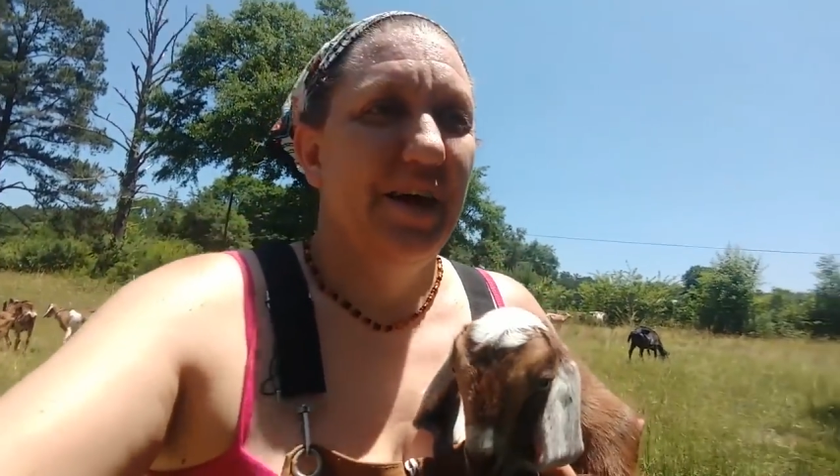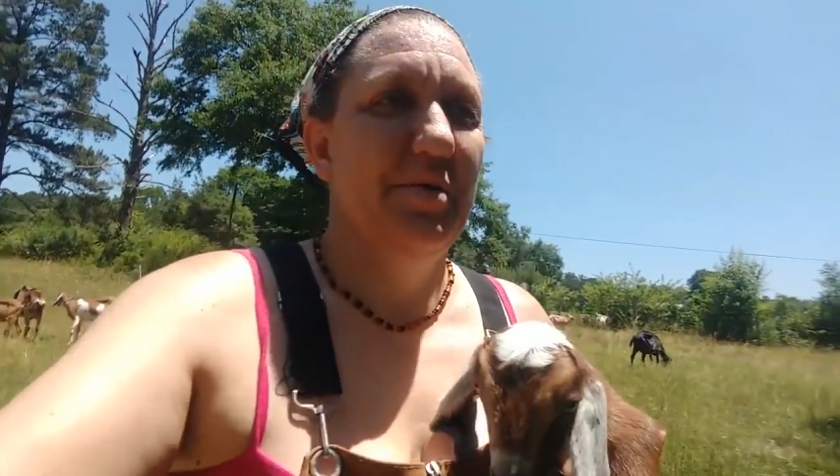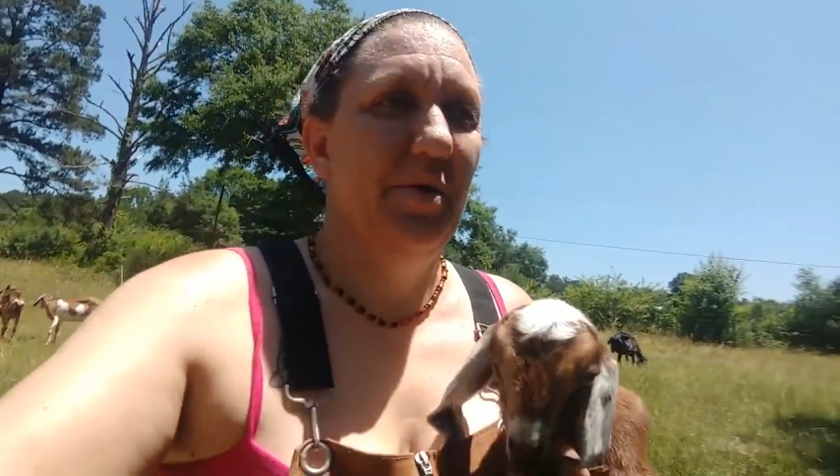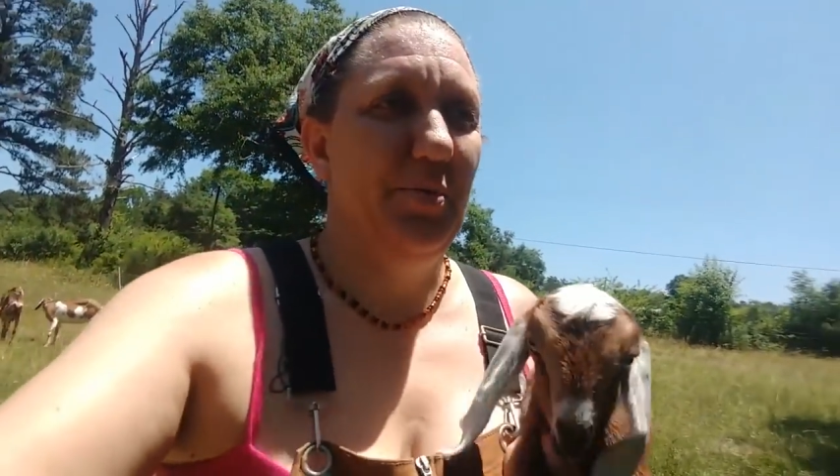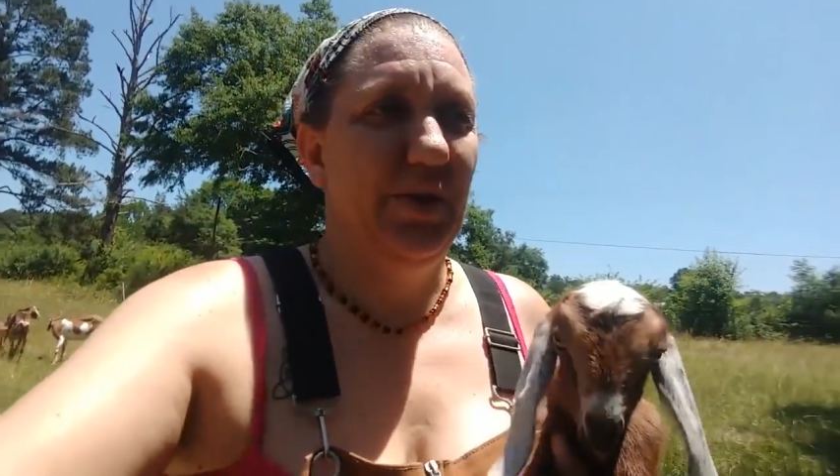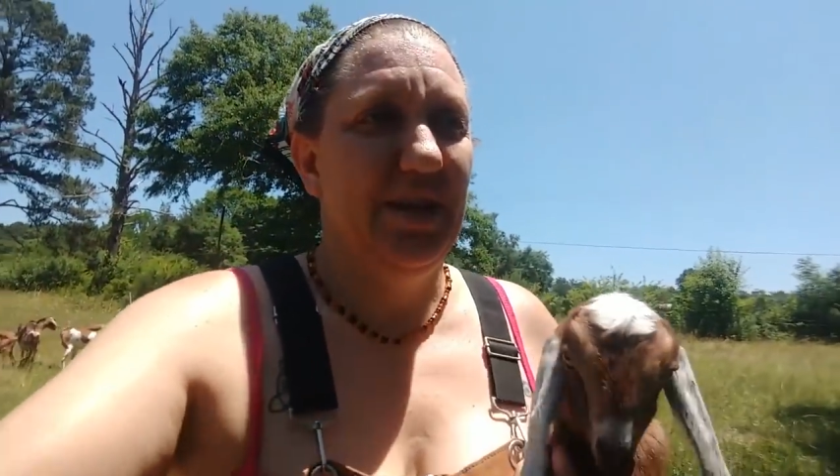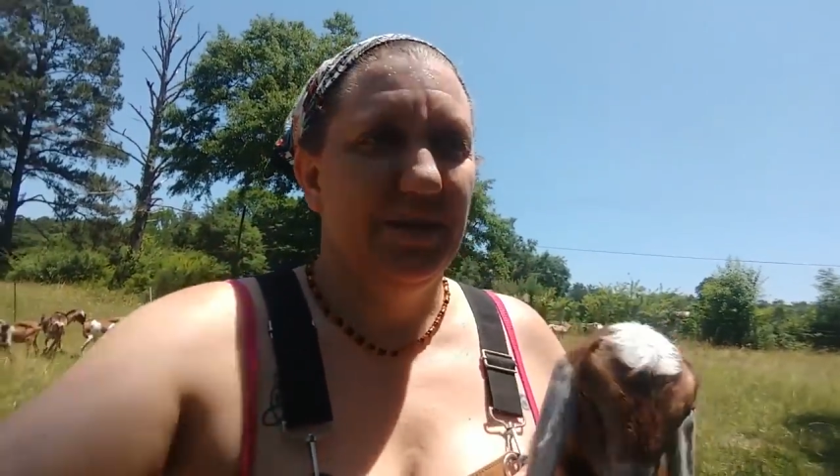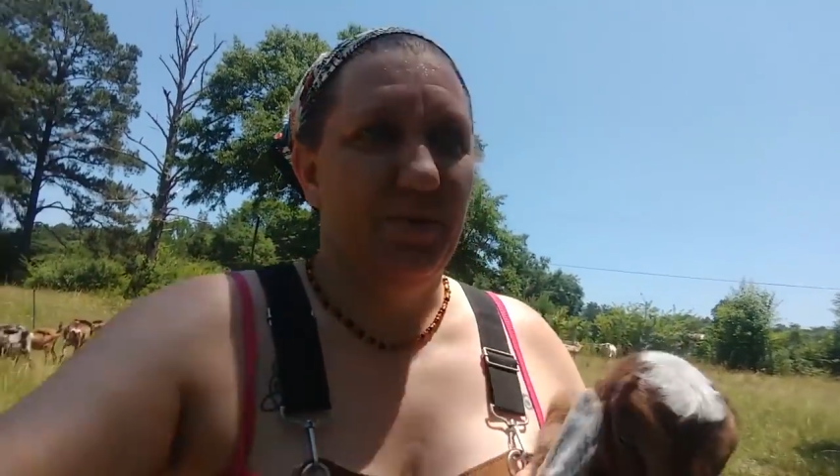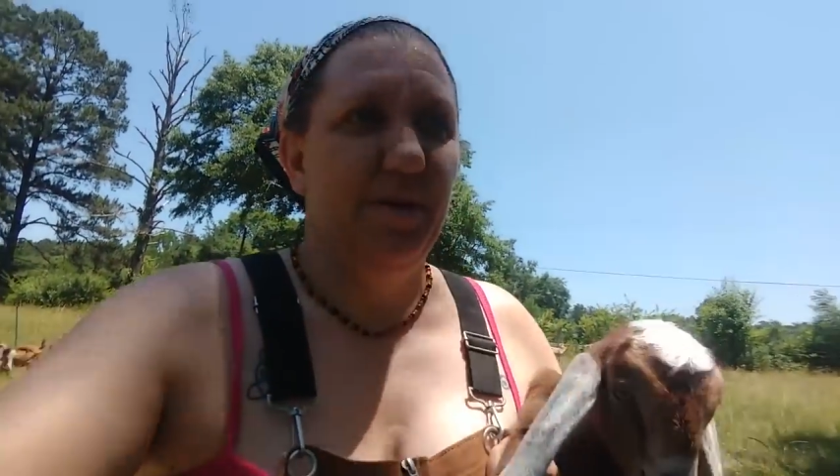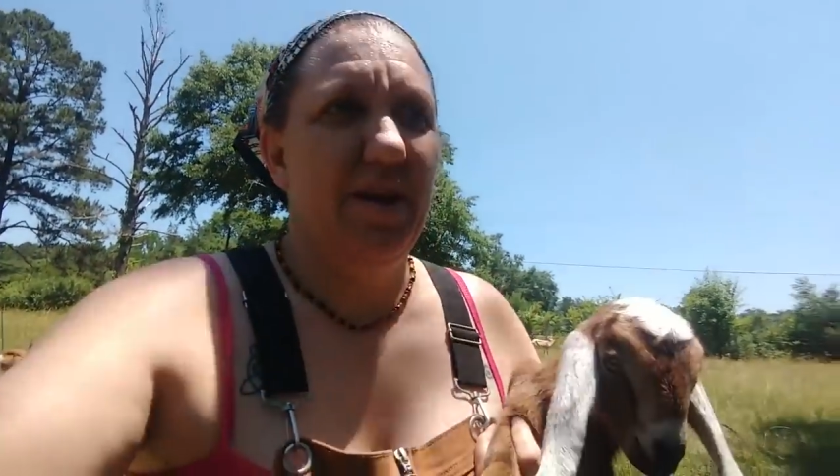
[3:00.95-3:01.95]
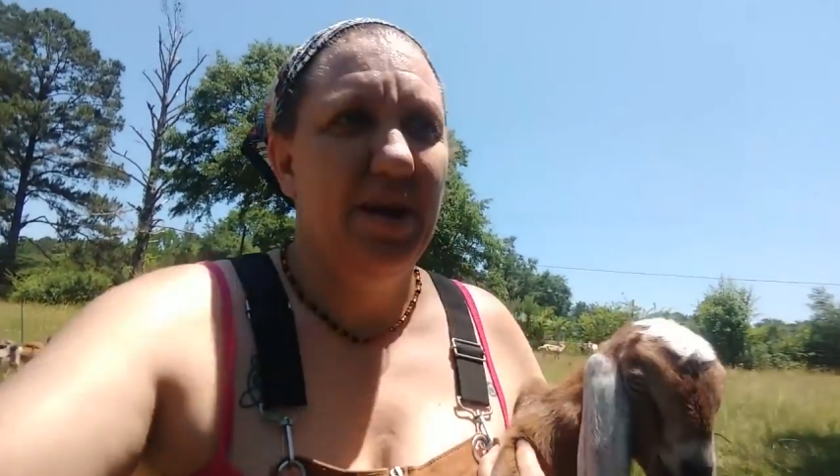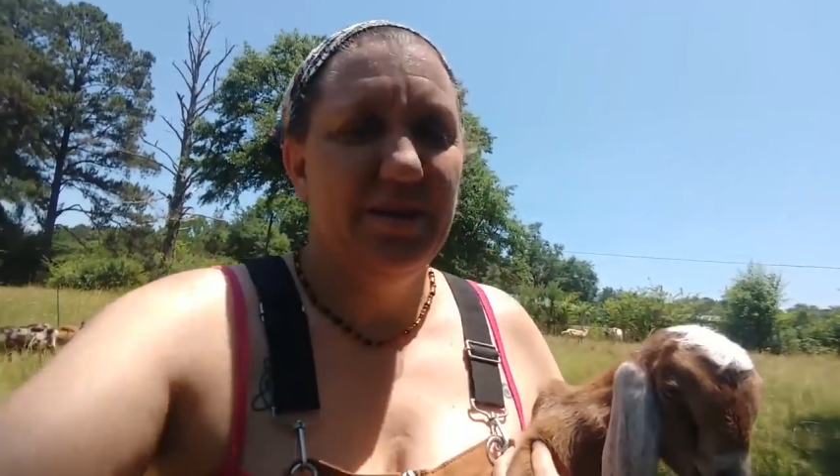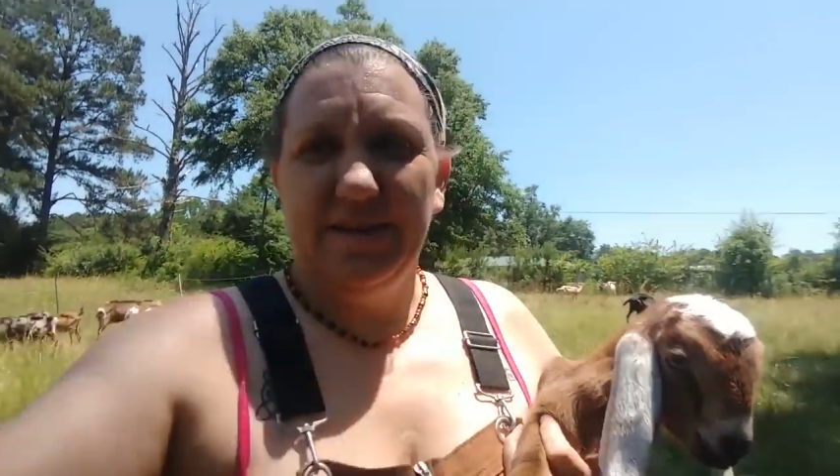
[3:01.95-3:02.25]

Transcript: I'm going to put this one